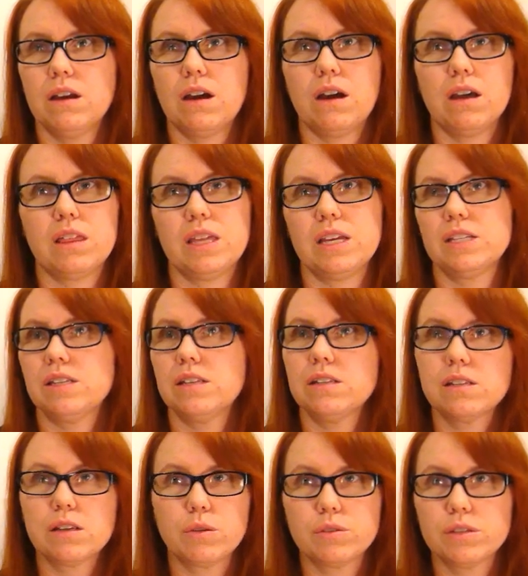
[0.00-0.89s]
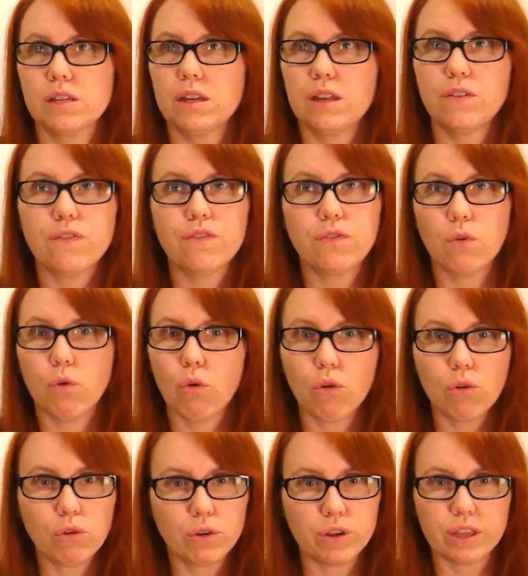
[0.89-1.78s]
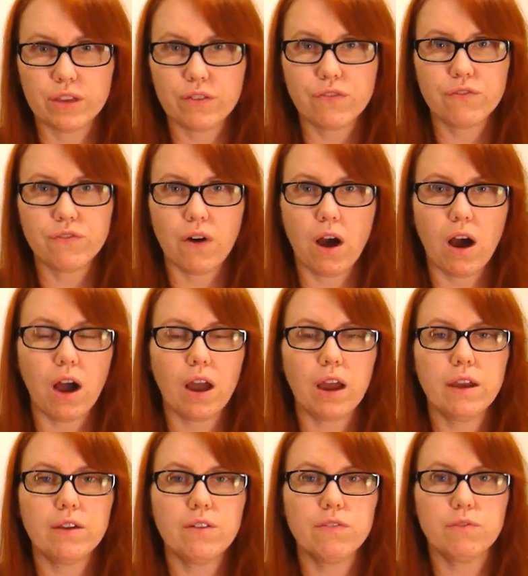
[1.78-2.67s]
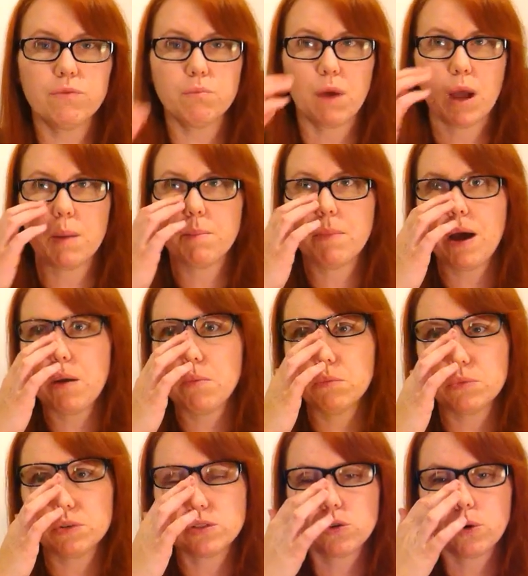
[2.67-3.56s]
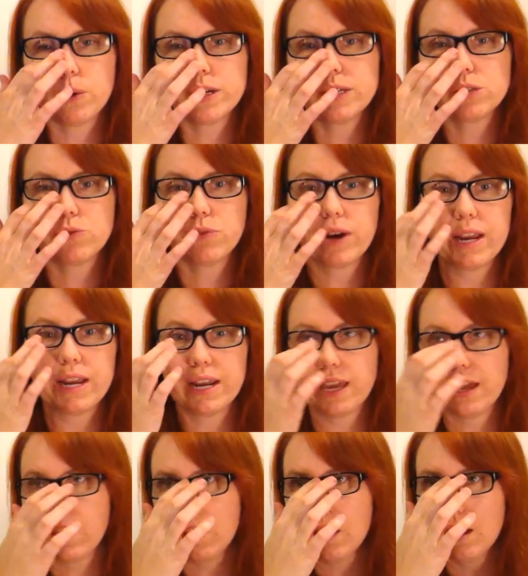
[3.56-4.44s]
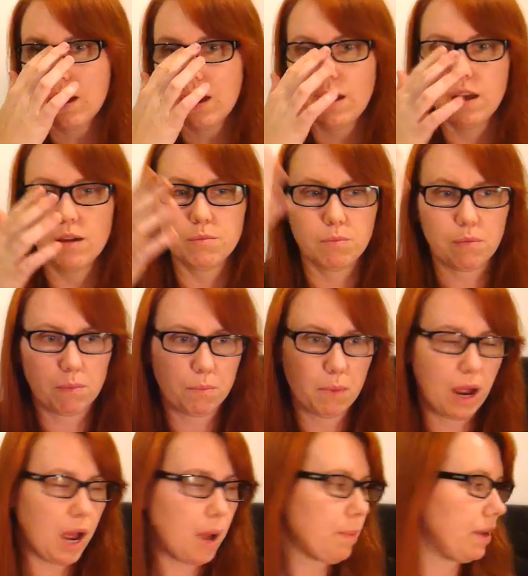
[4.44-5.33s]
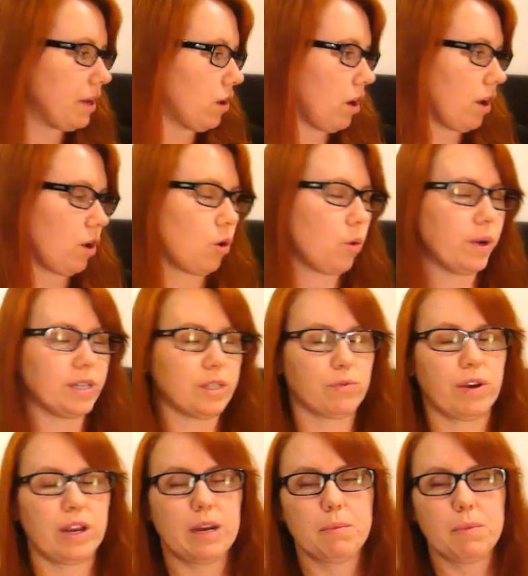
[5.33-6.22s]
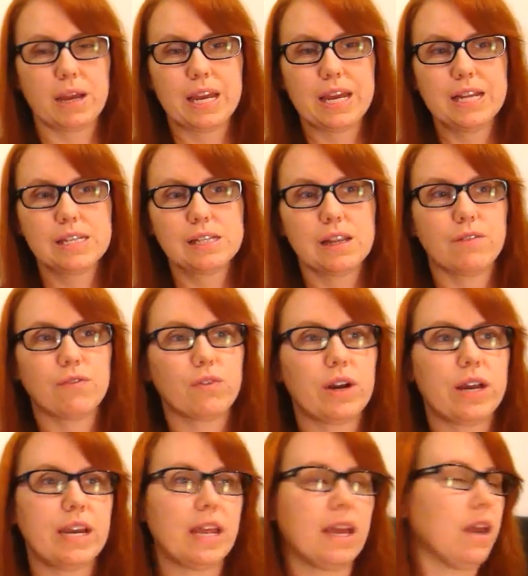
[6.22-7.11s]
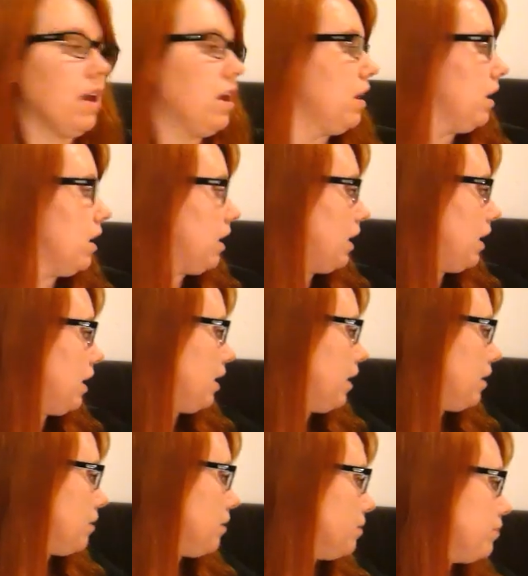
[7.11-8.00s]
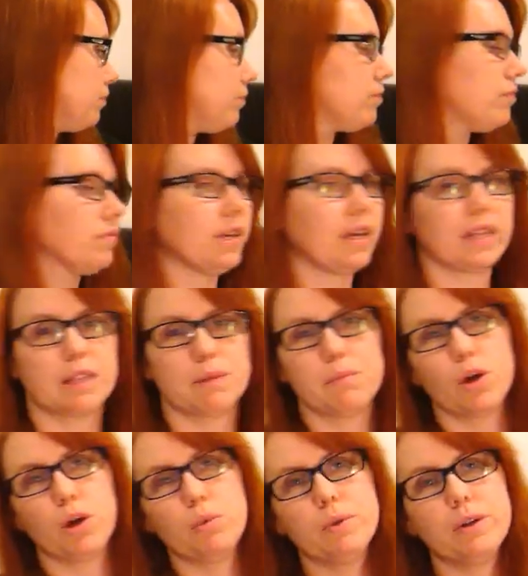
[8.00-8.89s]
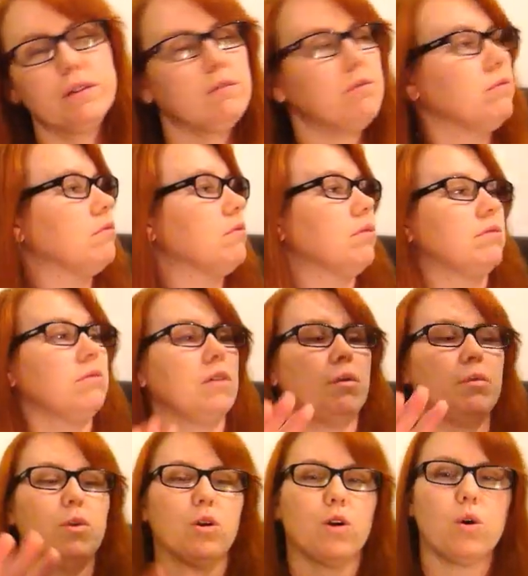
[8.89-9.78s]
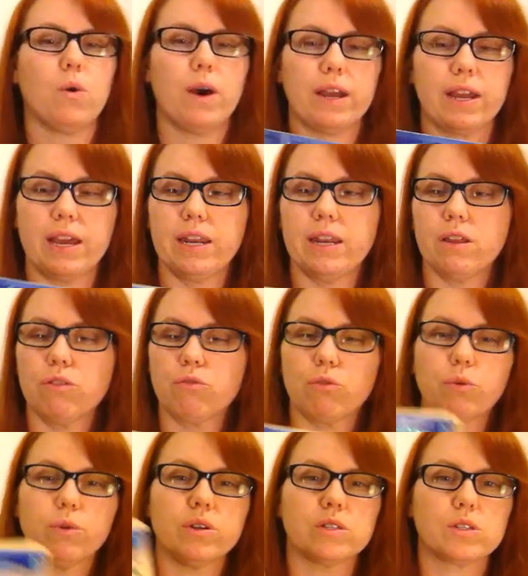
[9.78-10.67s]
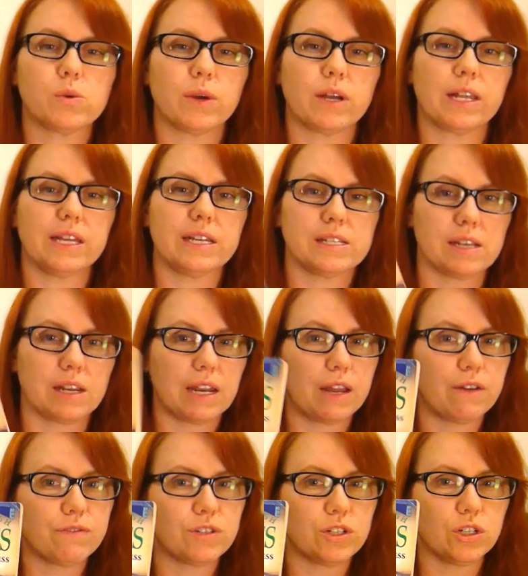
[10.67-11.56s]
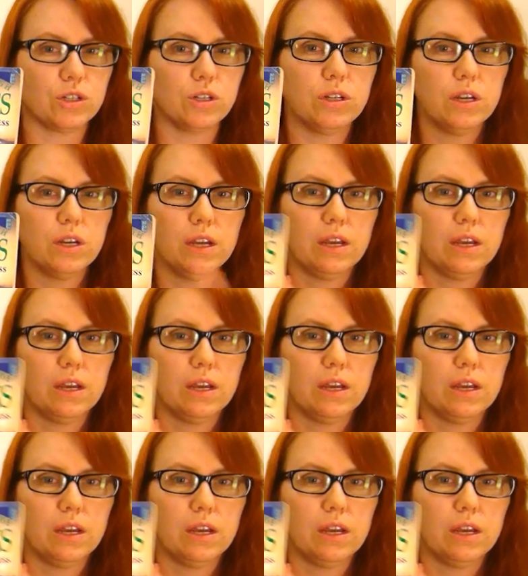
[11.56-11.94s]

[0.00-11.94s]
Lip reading: I was in year 4 or year 5. My mum was always reading. My abby and I are always reading. My kids love reading. At the moment, I'm not quite getting through it as quickly as I'd love to.